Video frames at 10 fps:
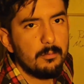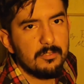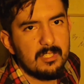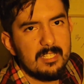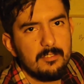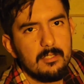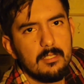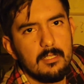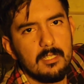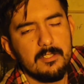he was asked
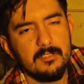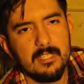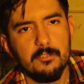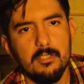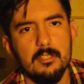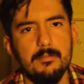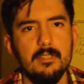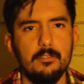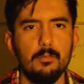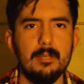on the section of
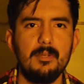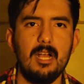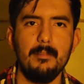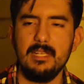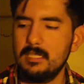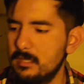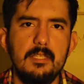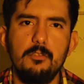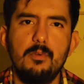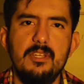his webcomic.
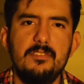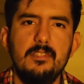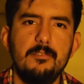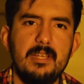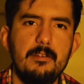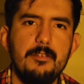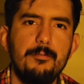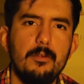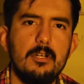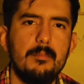These questions vary
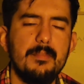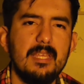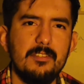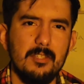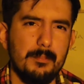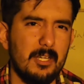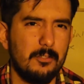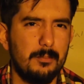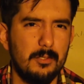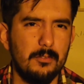from, is it
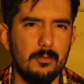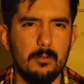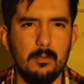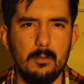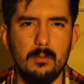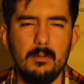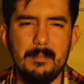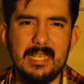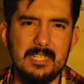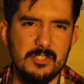possible to
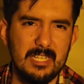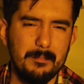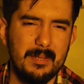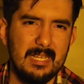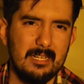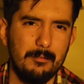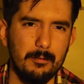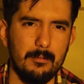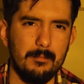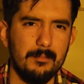make a jetpack
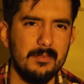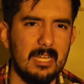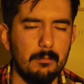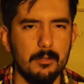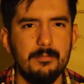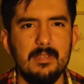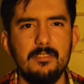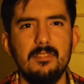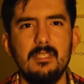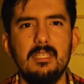from downward
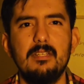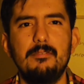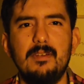facing